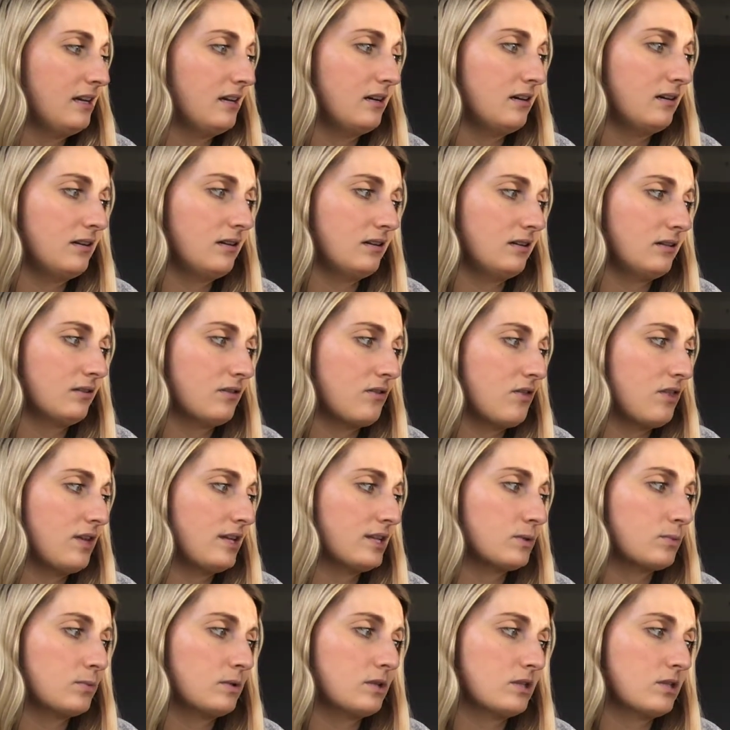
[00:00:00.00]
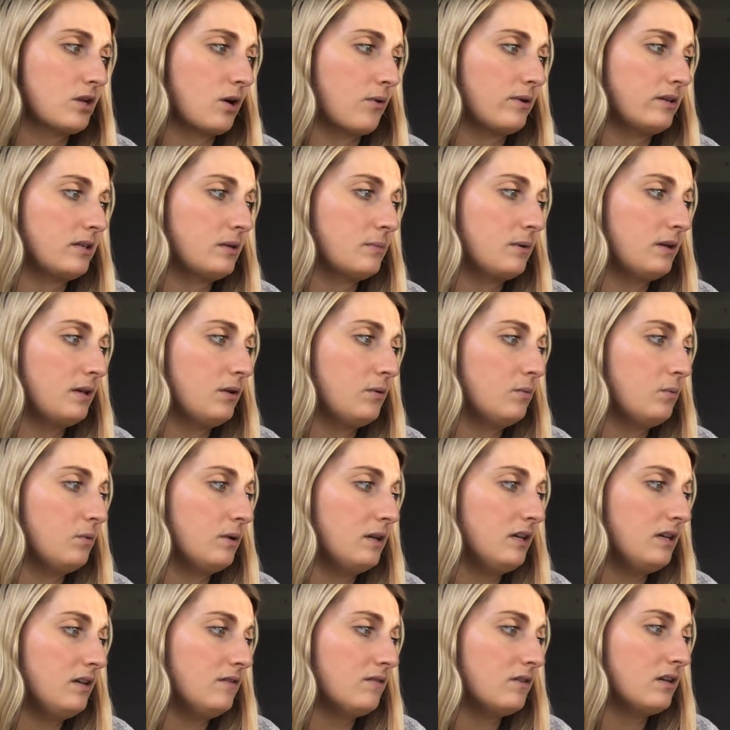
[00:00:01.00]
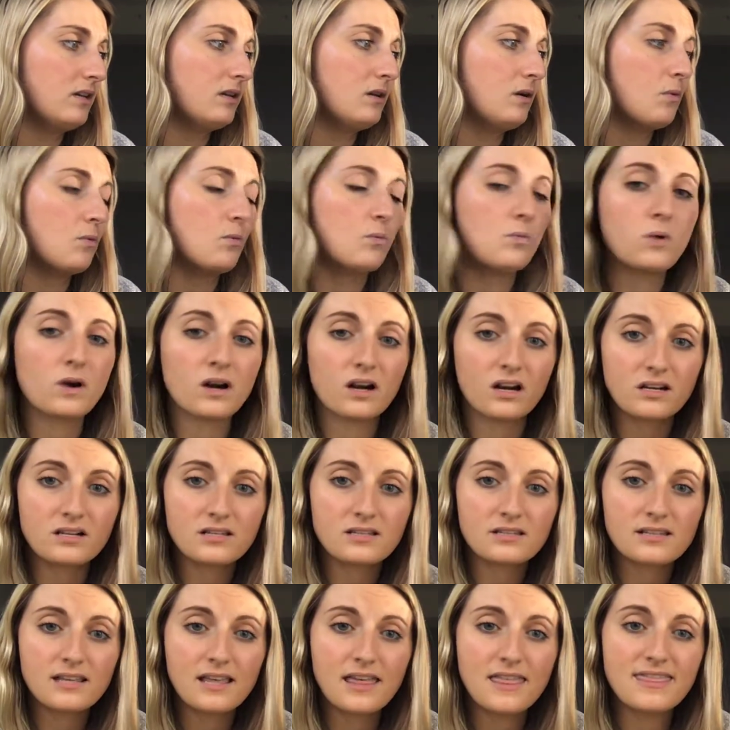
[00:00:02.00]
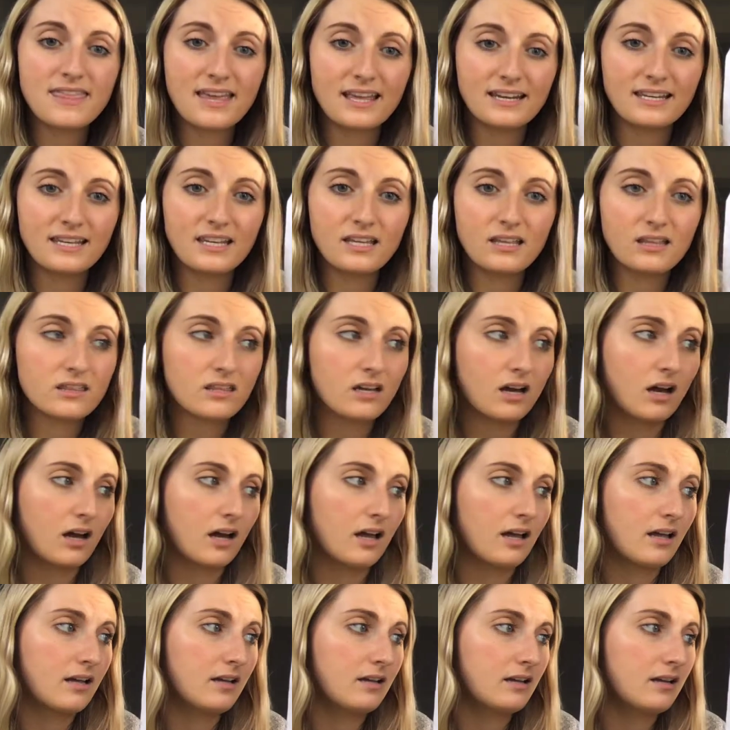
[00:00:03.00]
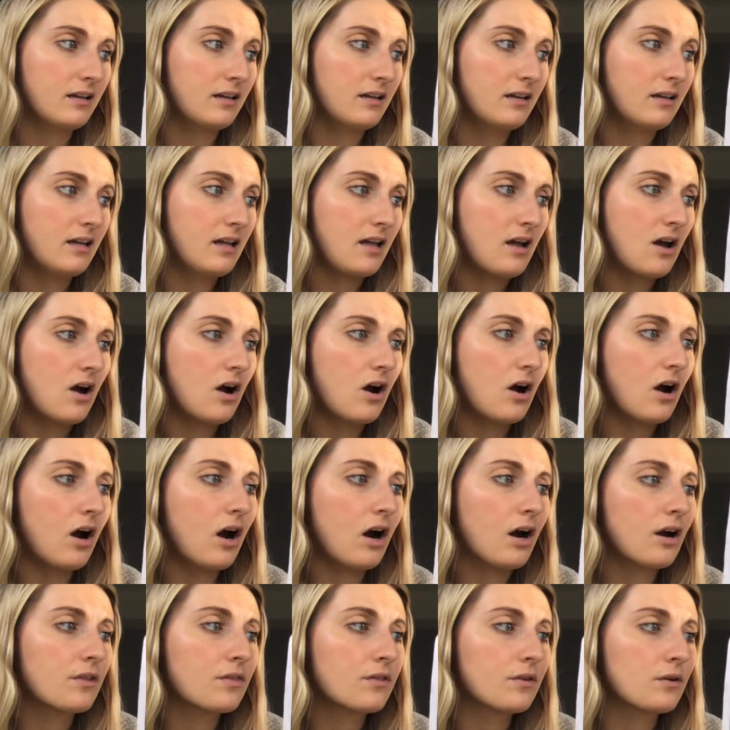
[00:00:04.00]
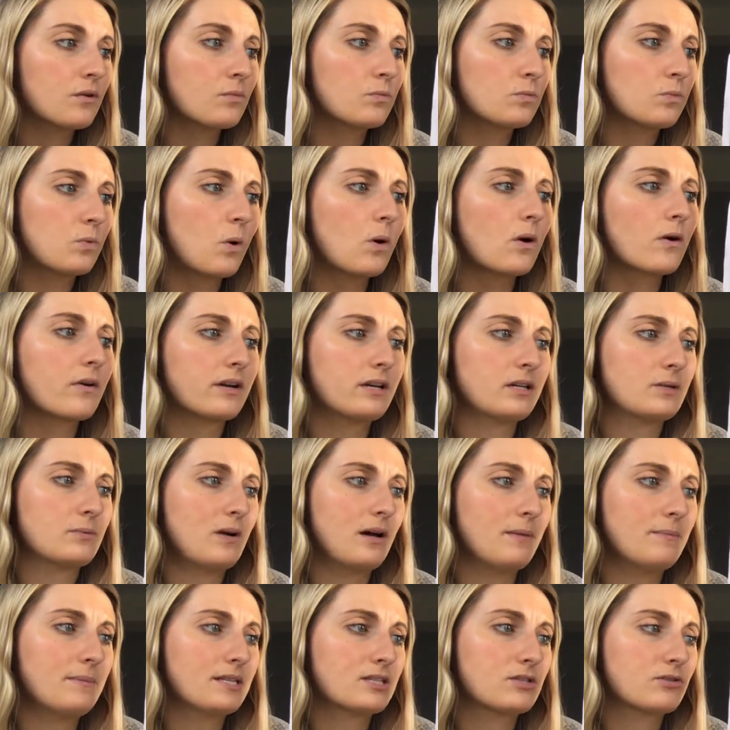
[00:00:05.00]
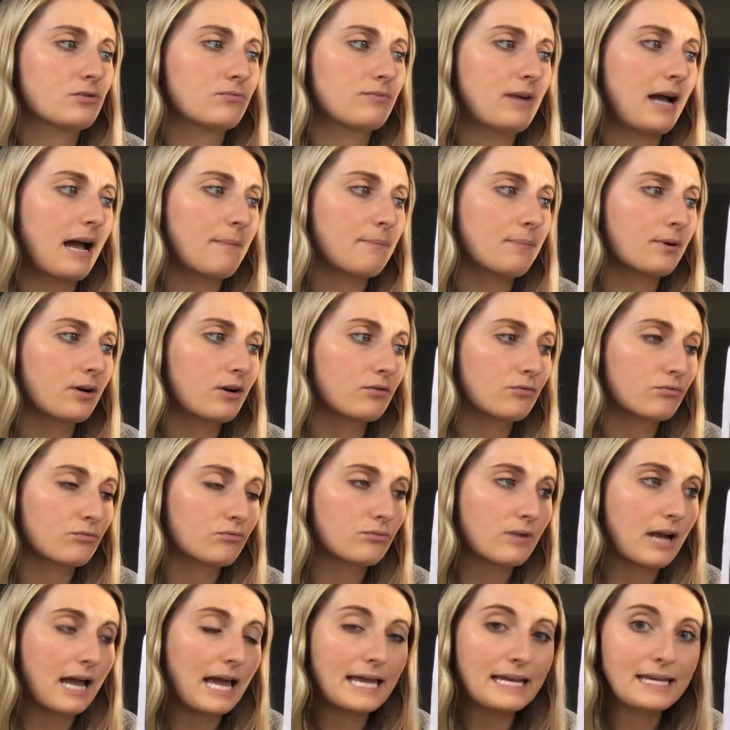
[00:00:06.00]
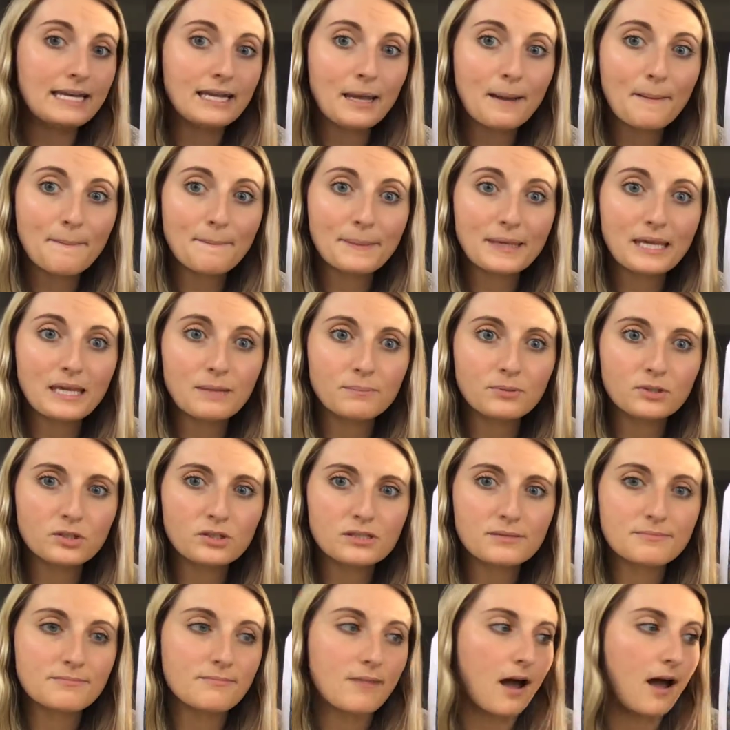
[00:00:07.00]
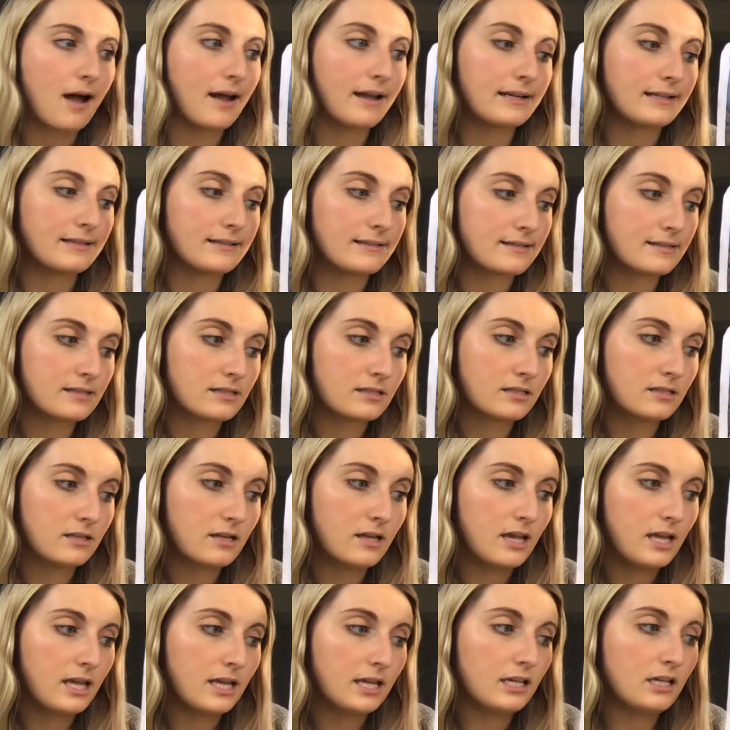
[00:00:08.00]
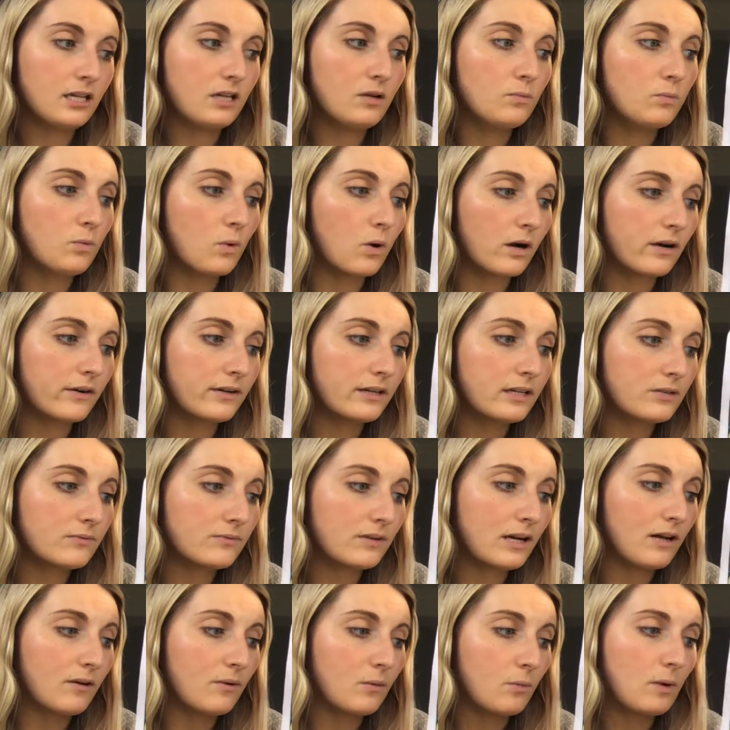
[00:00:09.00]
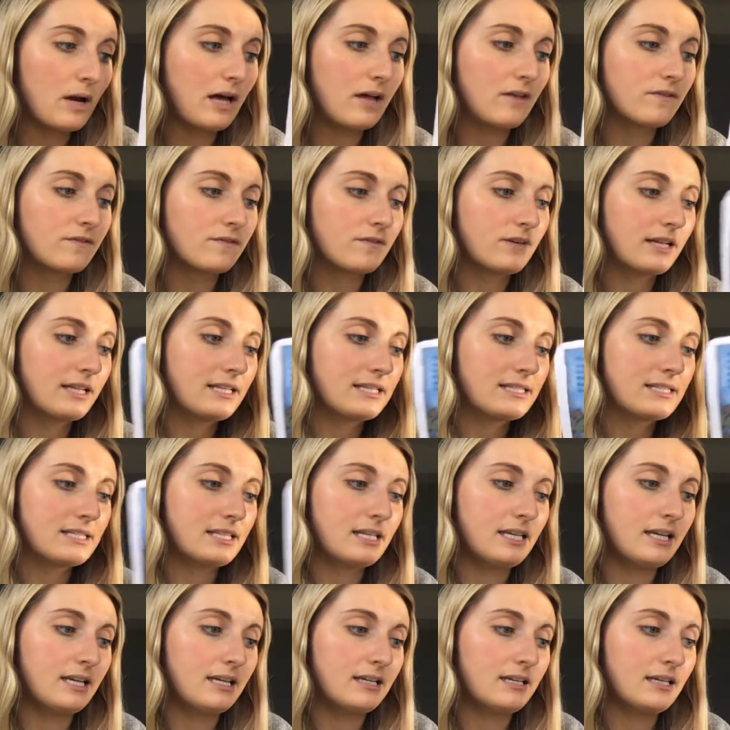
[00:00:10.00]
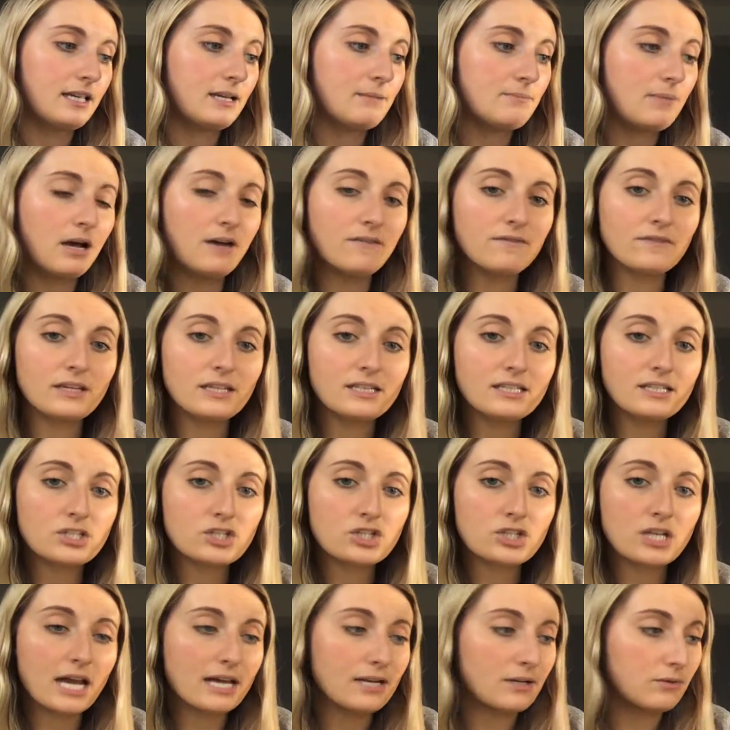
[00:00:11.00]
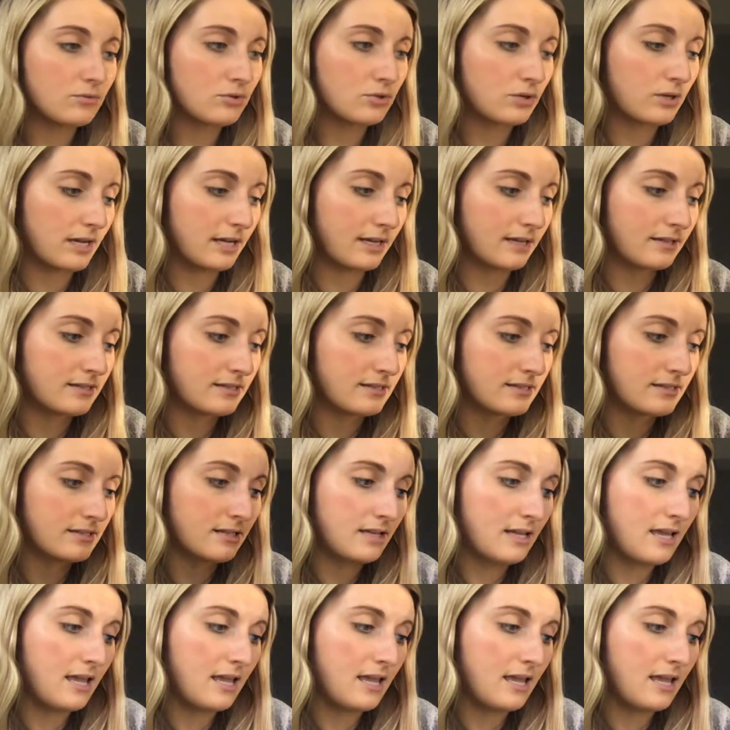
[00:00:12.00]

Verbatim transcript: Oh, this was going to be even worse than he thought. Arthur worried while Mr. Ratburn read people's minds. He worried while Francine and Muffy did shadow tricks.